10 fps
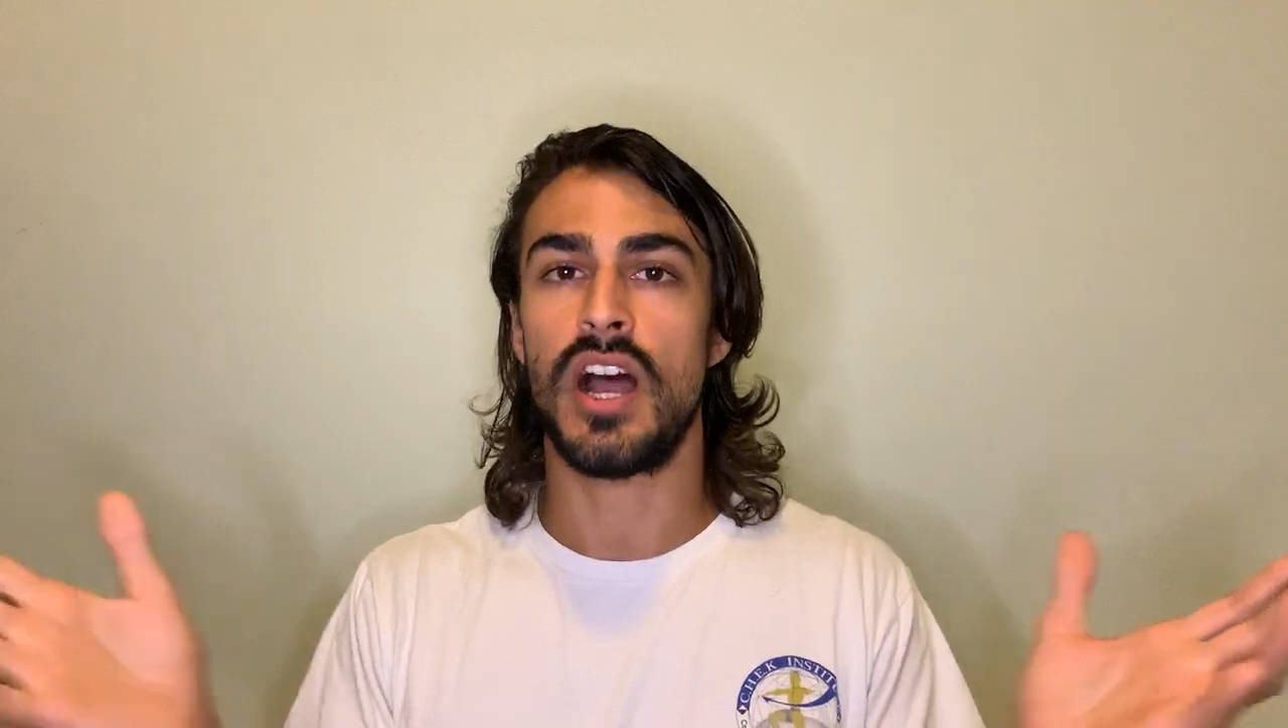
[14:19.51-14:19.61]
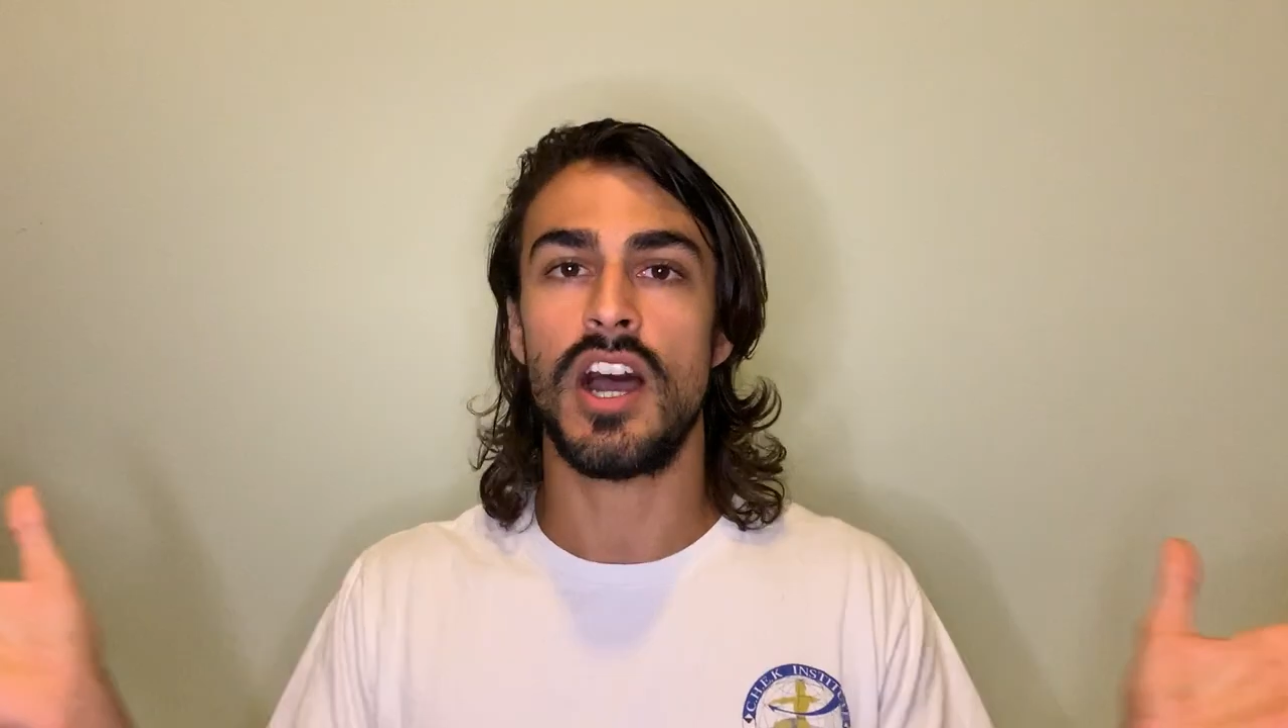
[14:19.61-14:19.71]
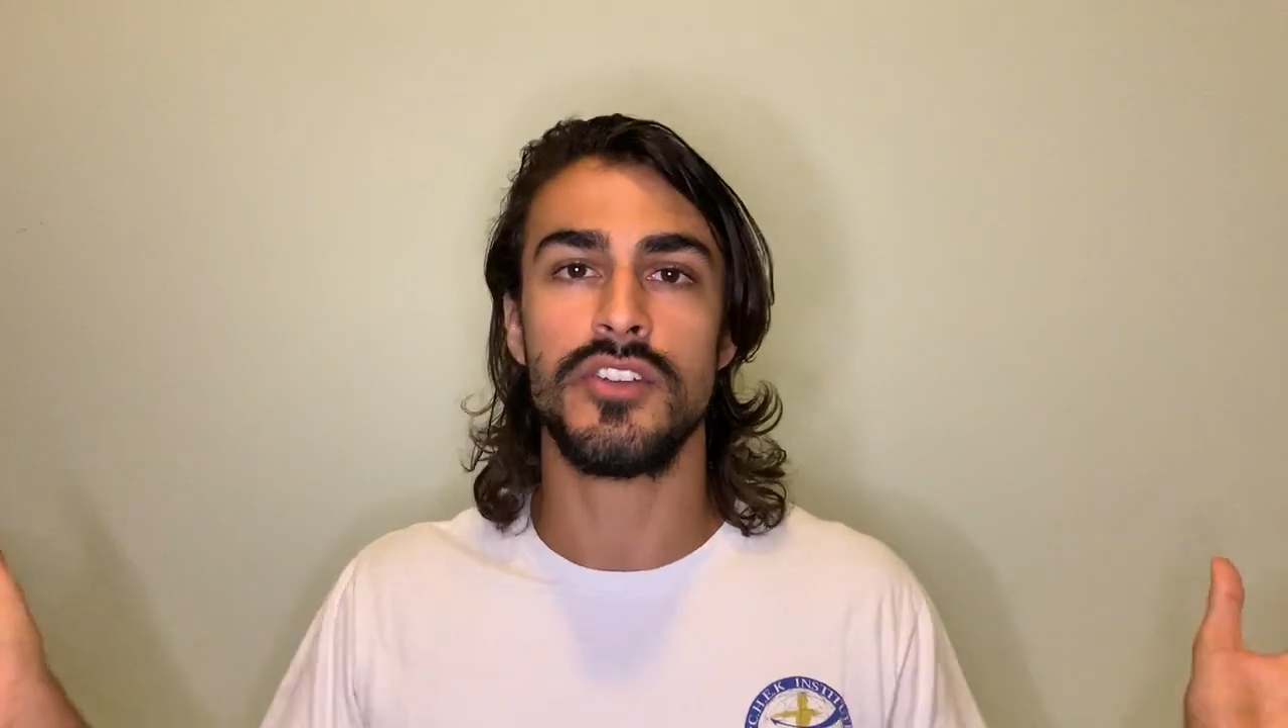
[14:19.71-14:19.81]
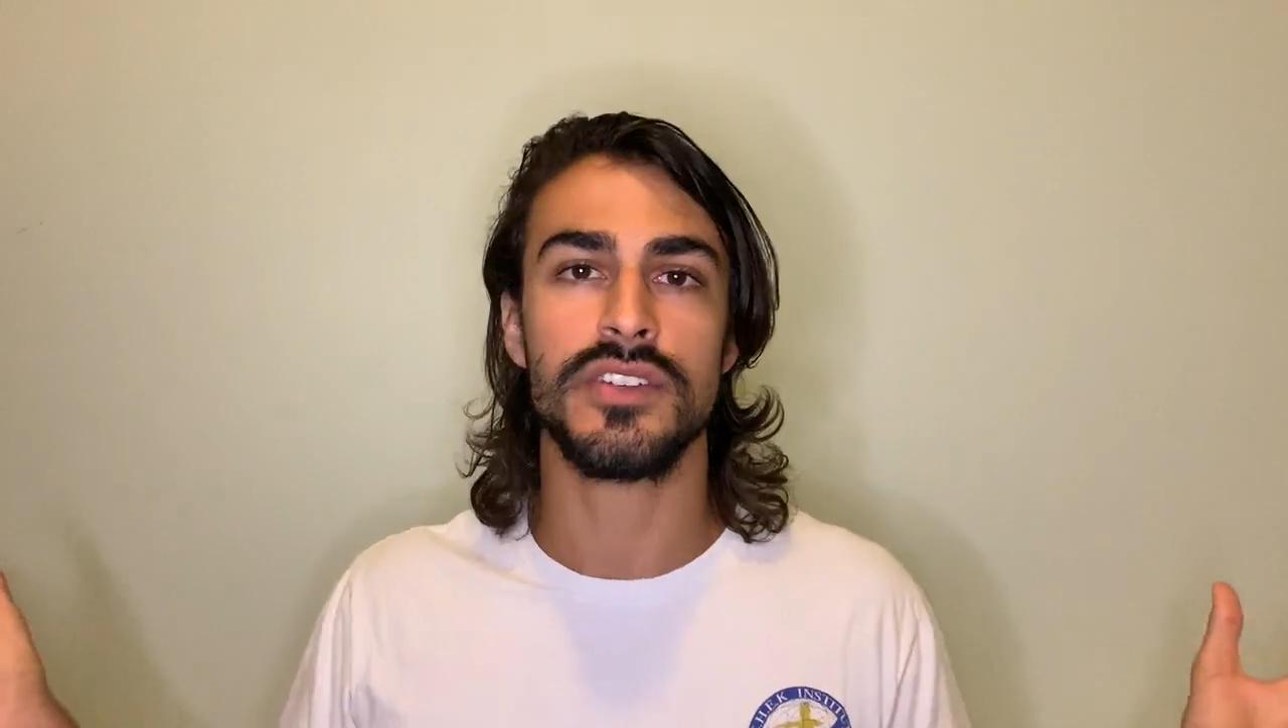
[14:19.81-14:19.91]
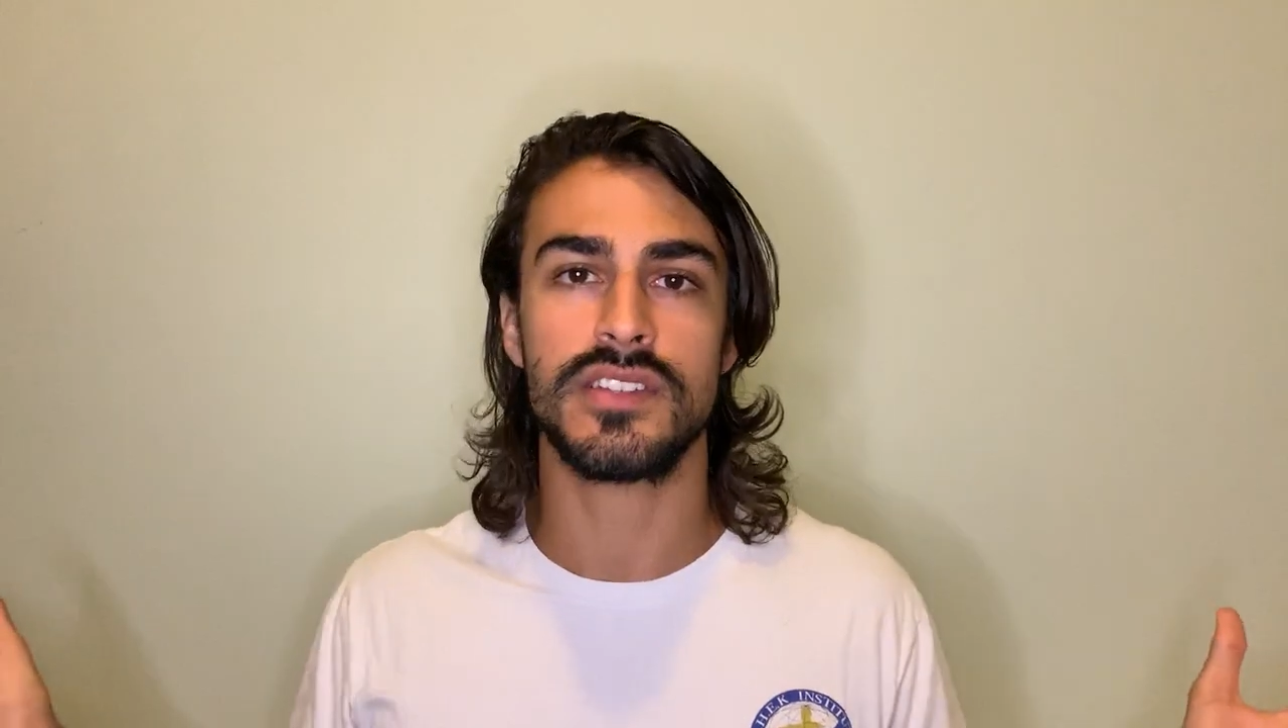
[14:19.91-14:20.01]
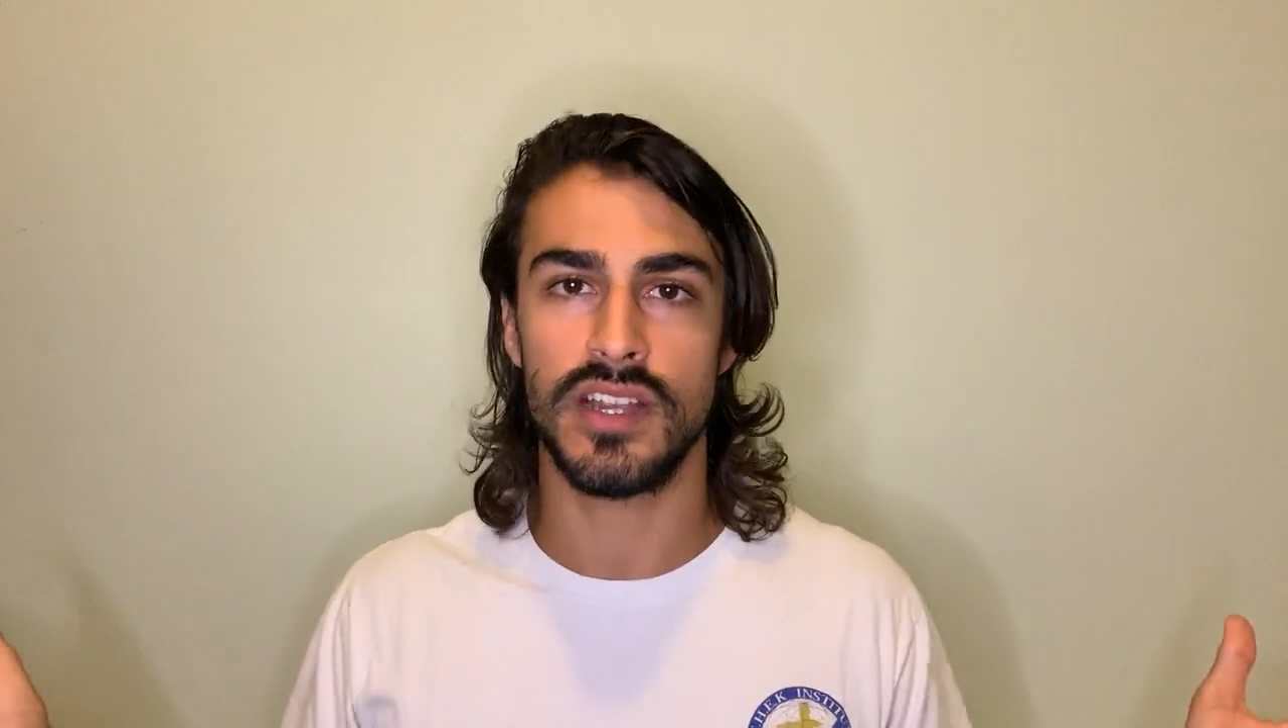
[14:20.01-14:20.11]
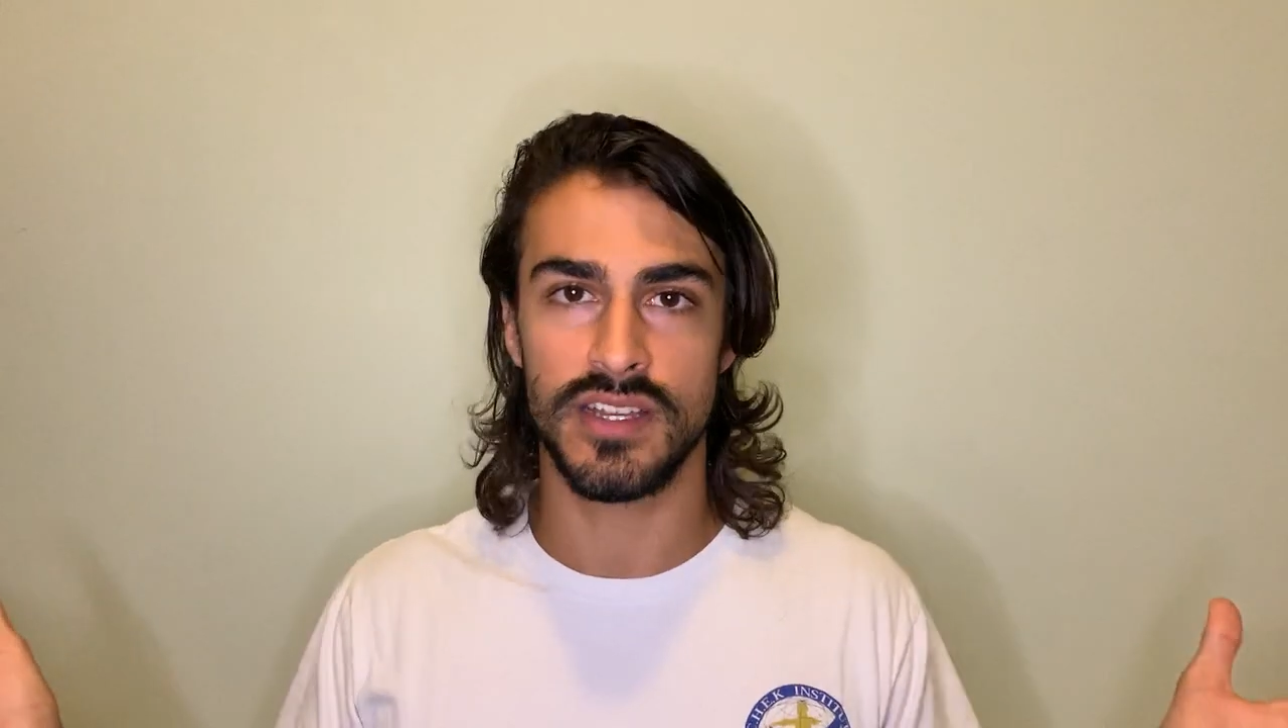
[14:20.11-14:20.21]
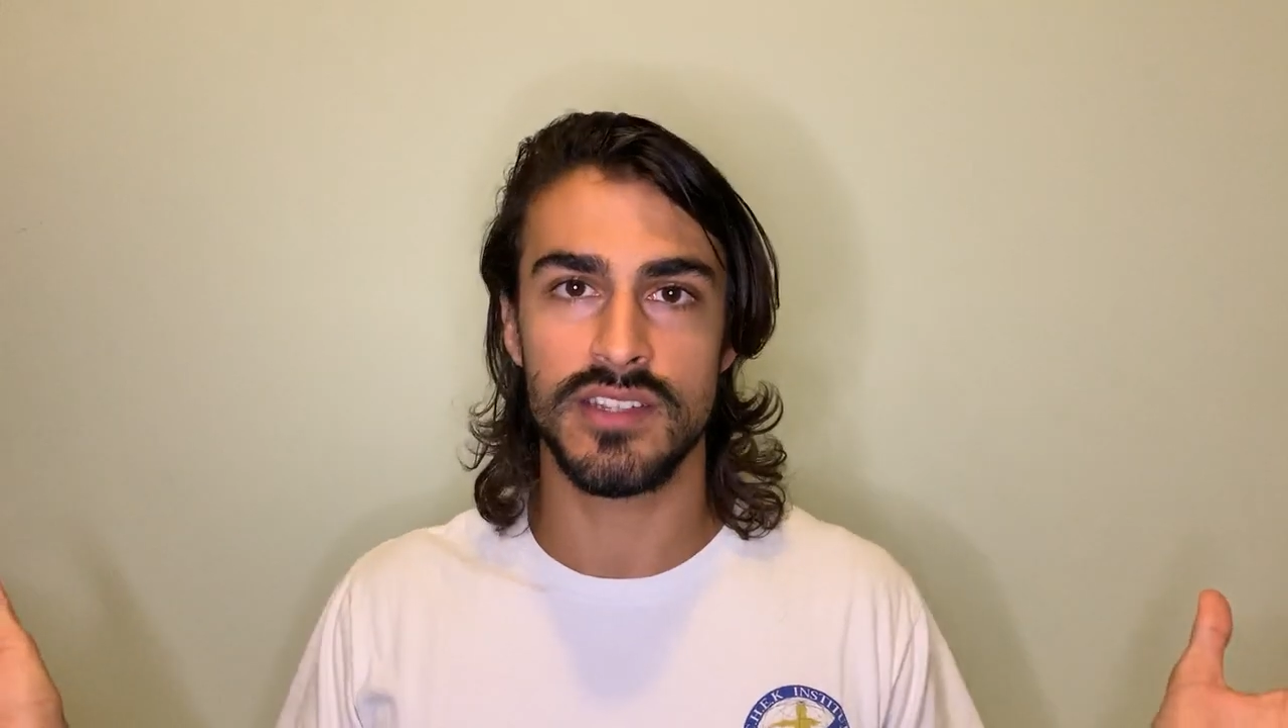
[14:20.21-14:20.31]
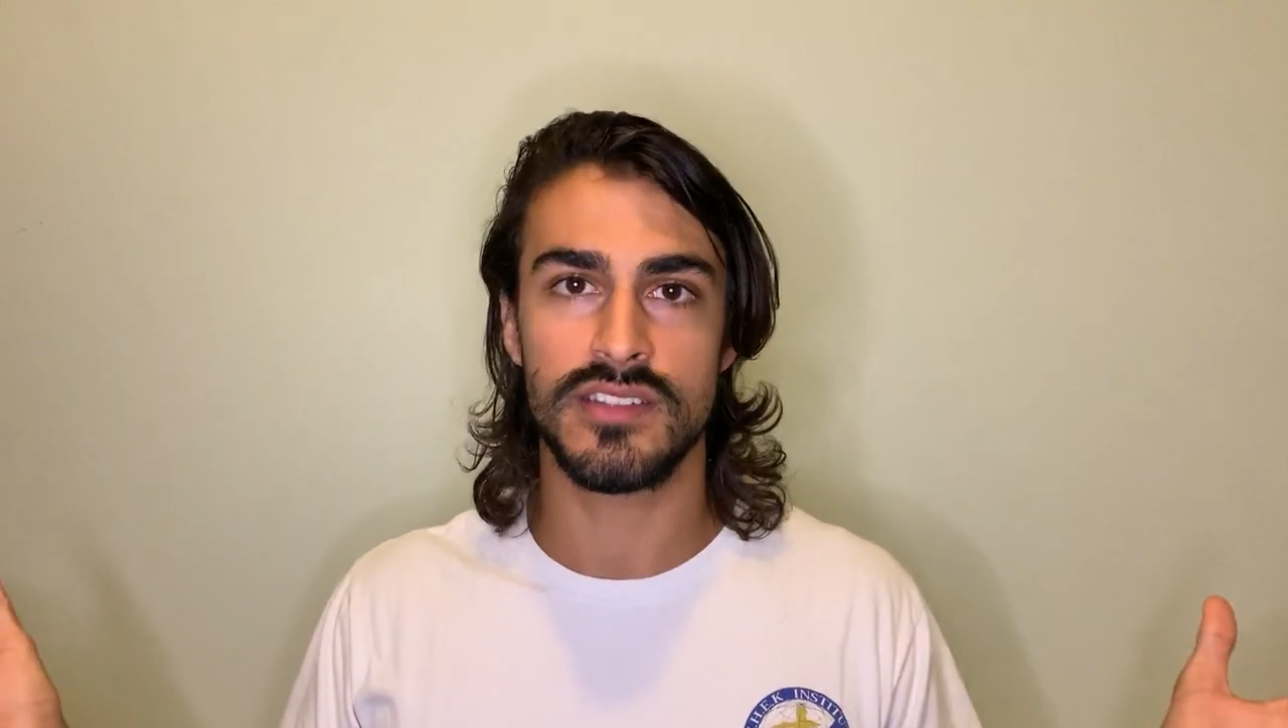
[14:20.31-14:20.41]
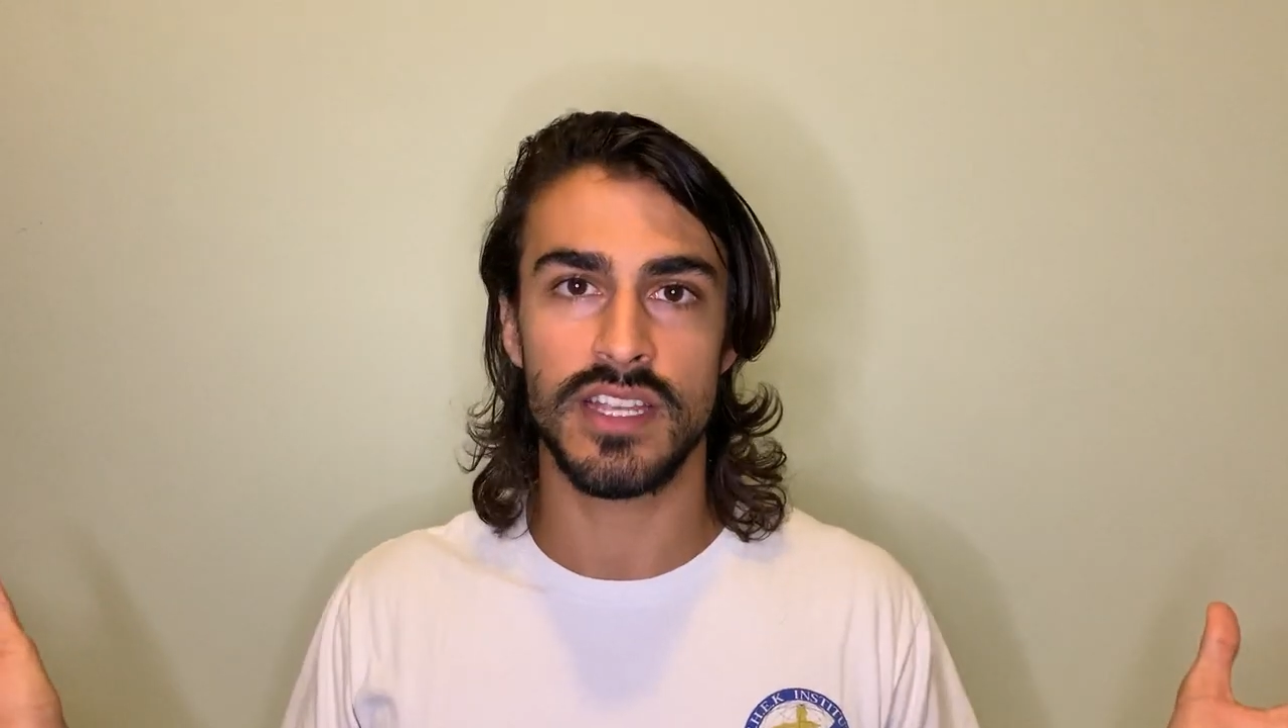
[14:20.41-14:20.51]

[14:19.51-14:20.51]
100 studies,